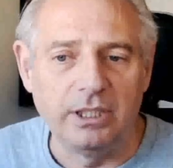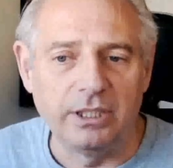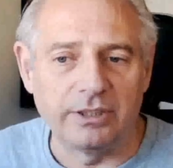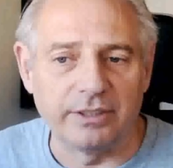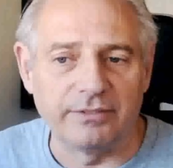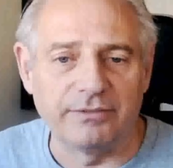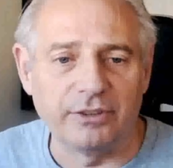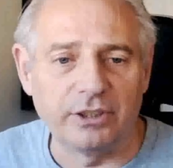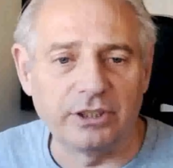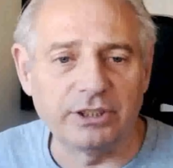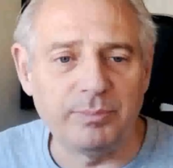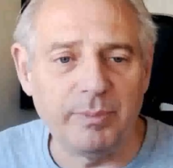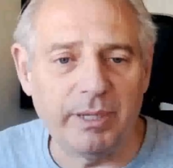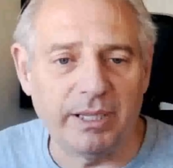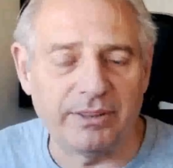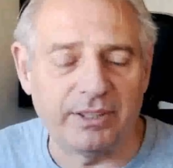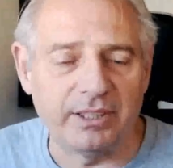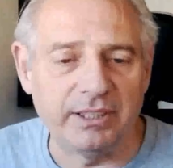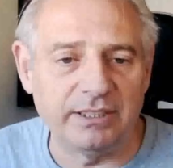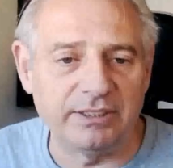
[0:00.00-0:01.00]
The first
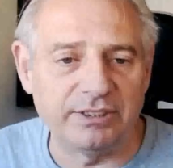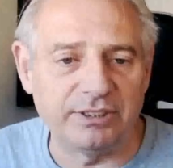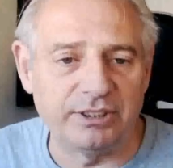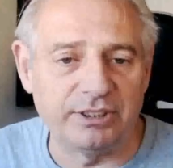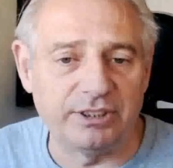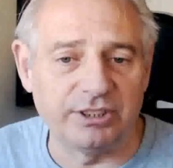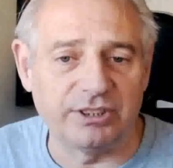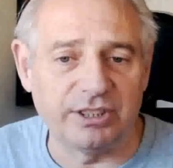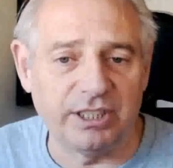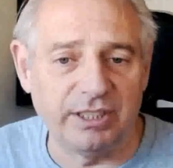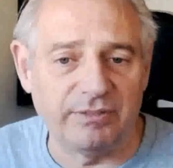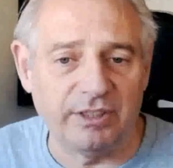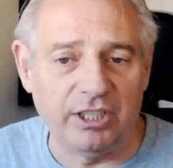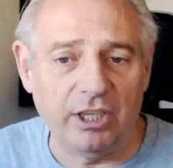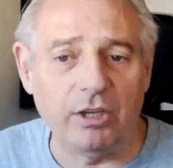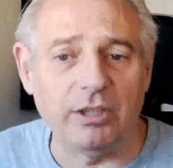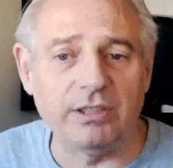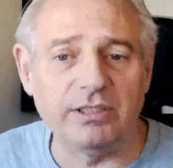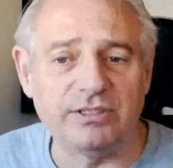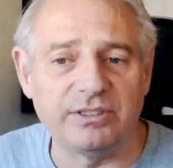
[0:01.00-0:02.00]
method is to just give the
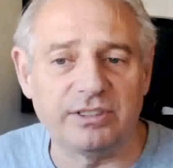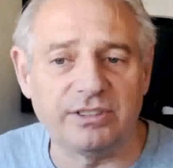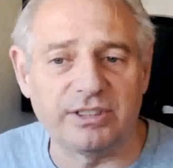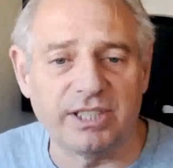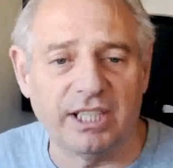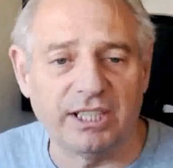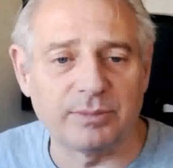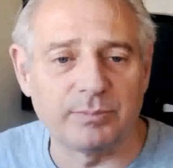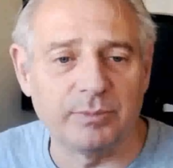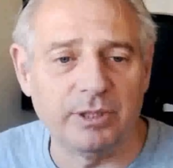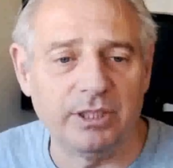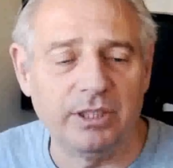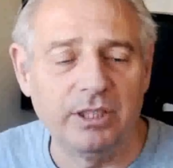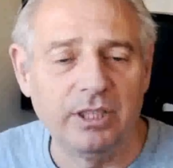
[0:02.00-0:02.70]
honest assessment